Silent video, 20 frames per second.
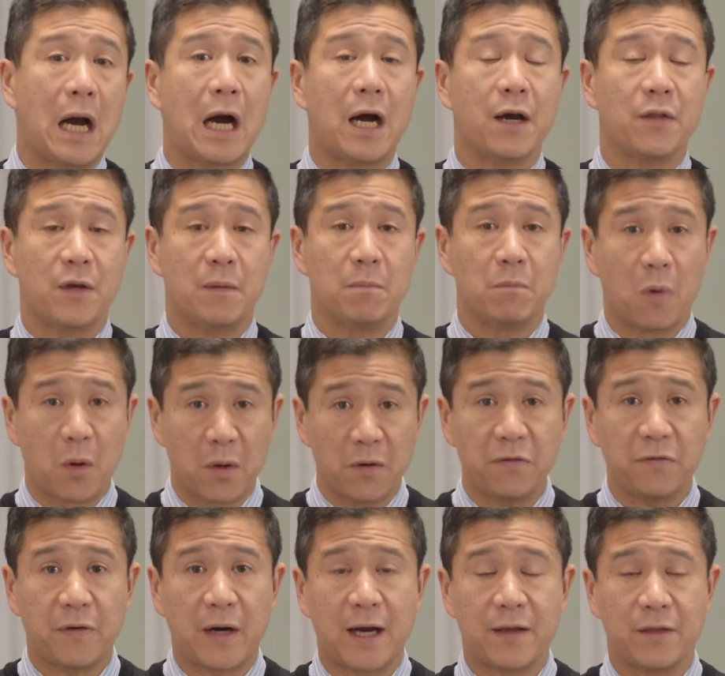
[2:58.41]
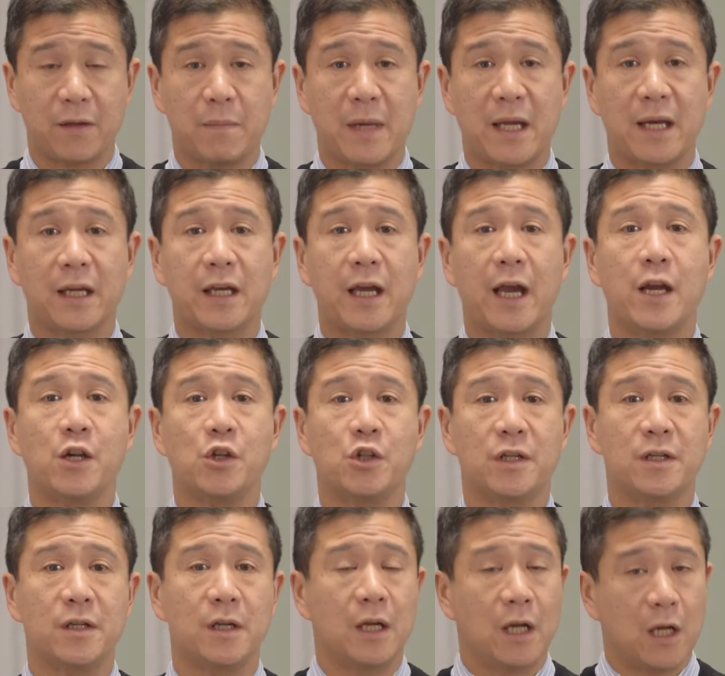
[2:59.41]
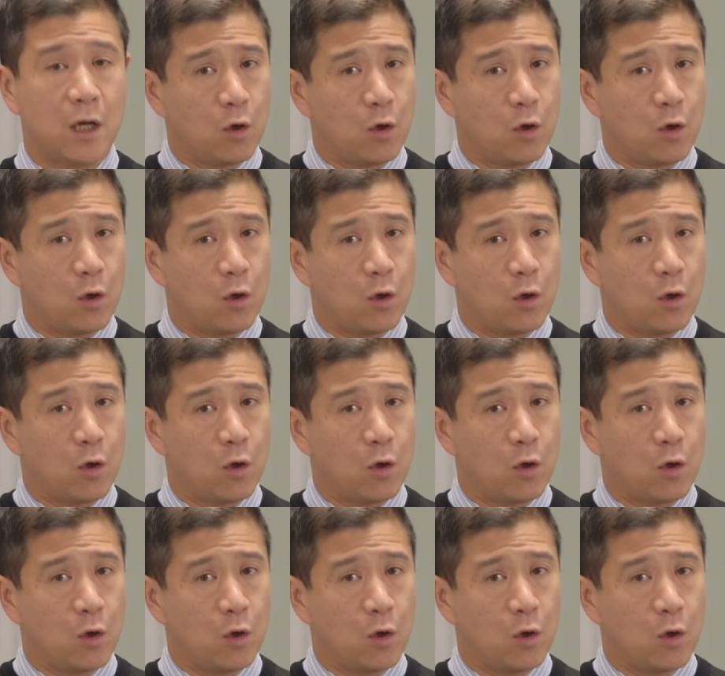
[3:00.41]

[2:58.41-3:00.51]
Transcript: either modify the medication,